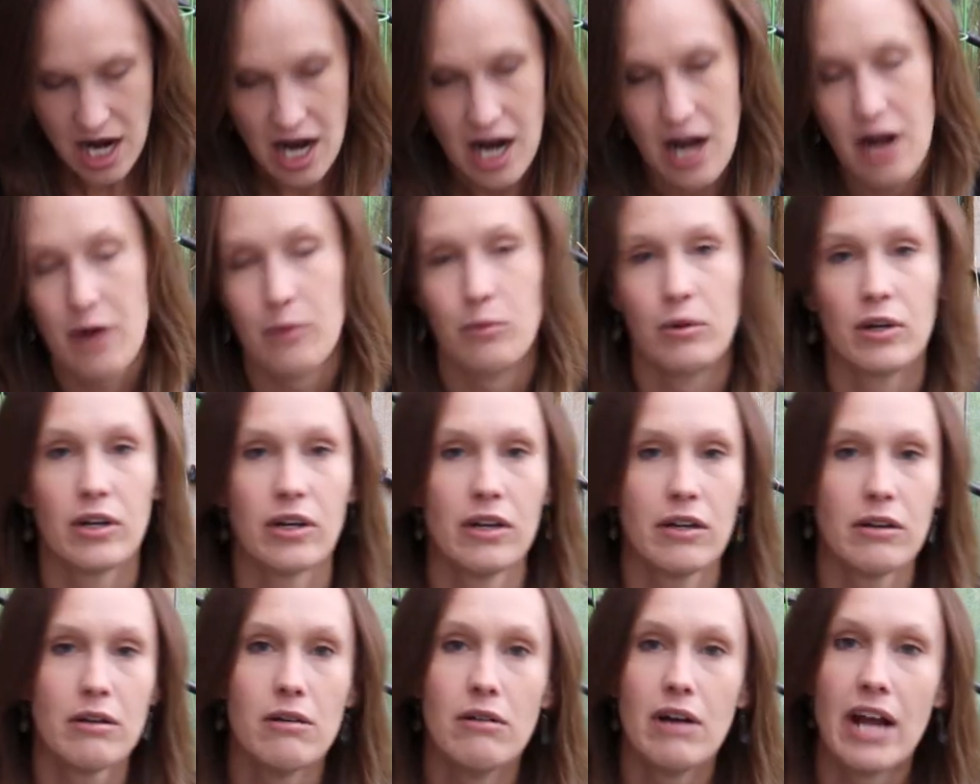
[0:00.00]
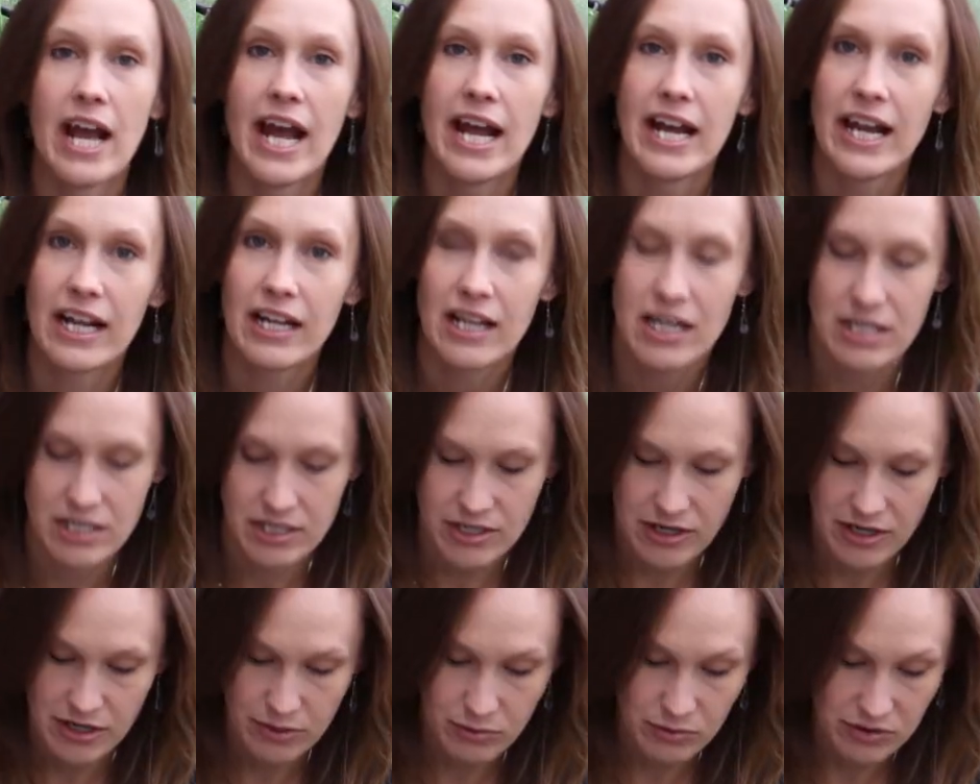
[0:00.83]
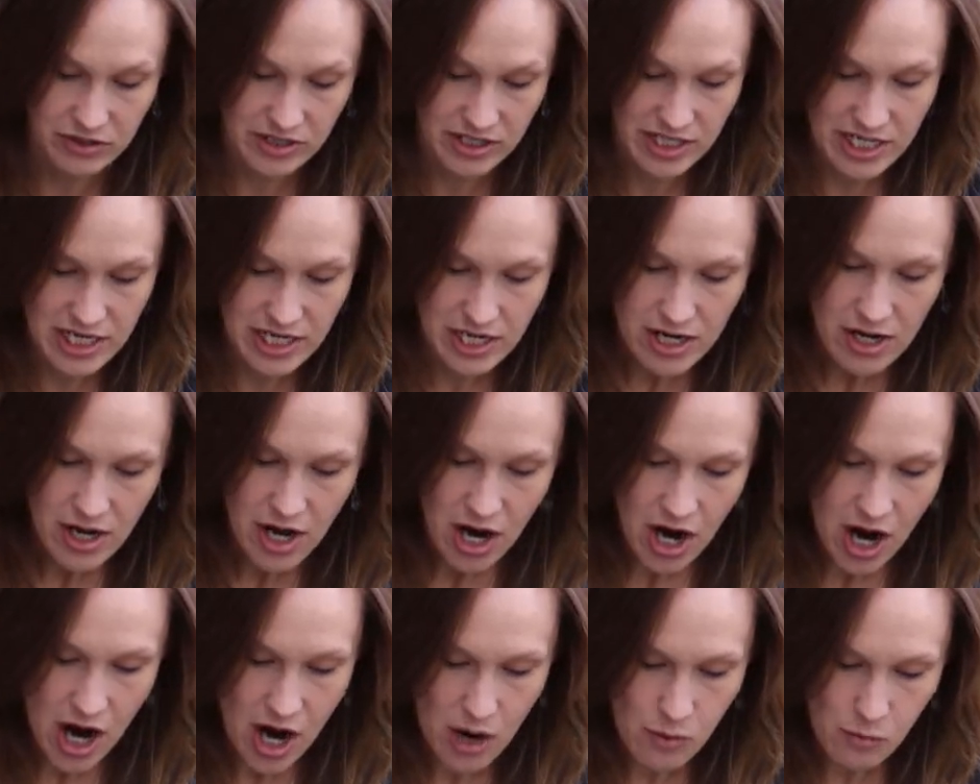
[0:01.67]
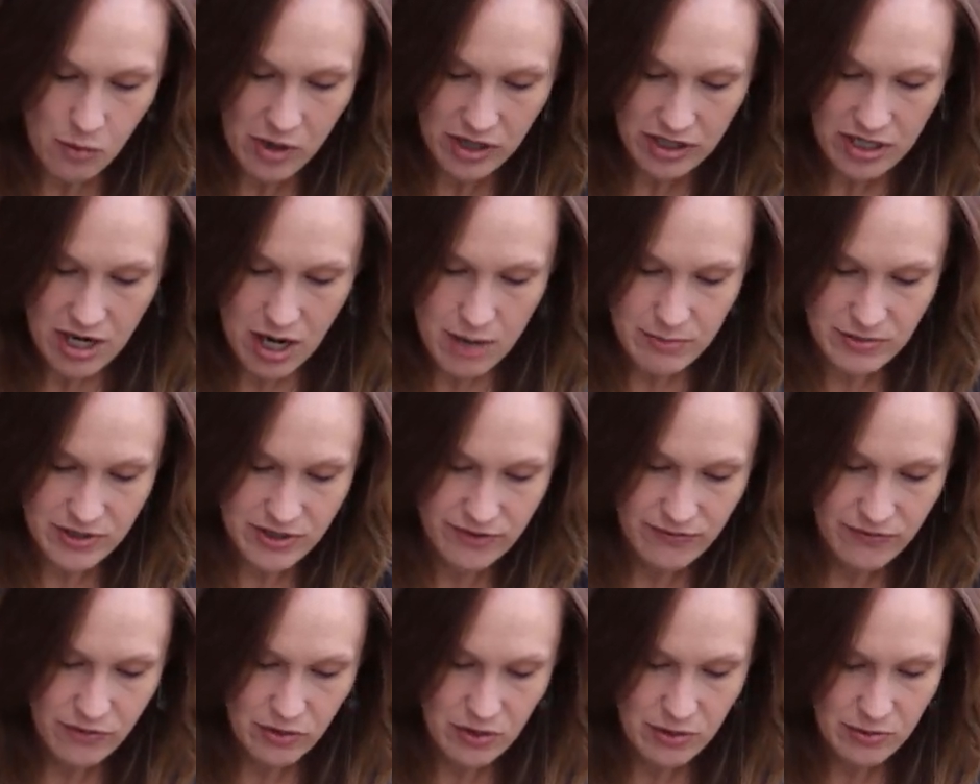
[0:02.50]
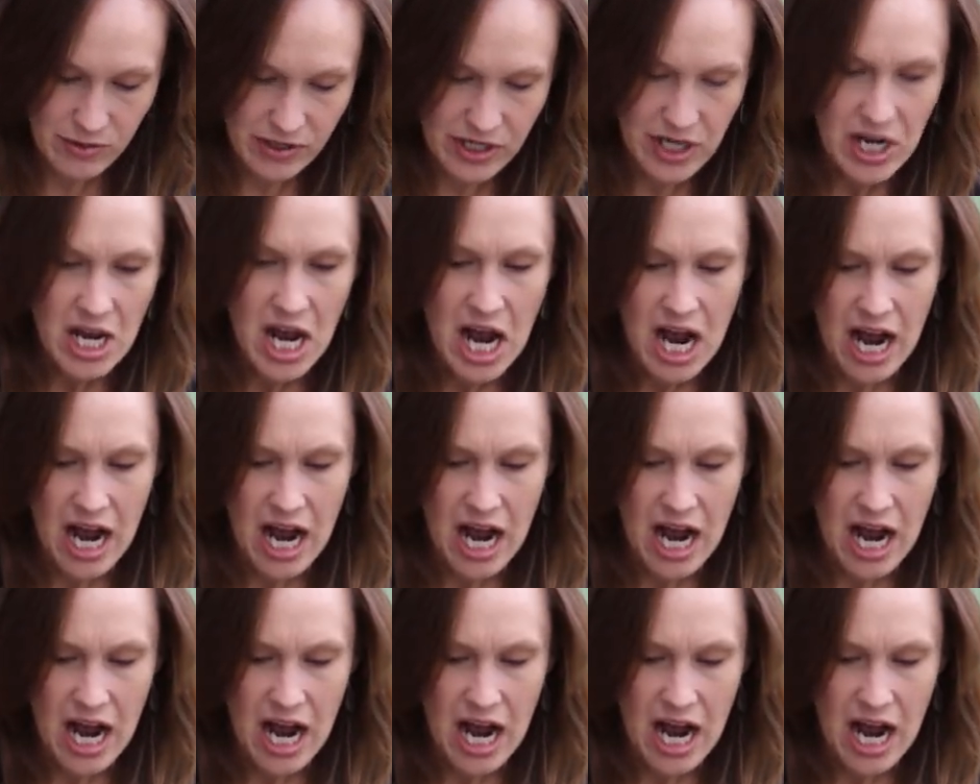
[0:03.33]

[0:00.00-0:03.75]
Uh, we're going to go ahead and get started. We'll see uh, what comes forward.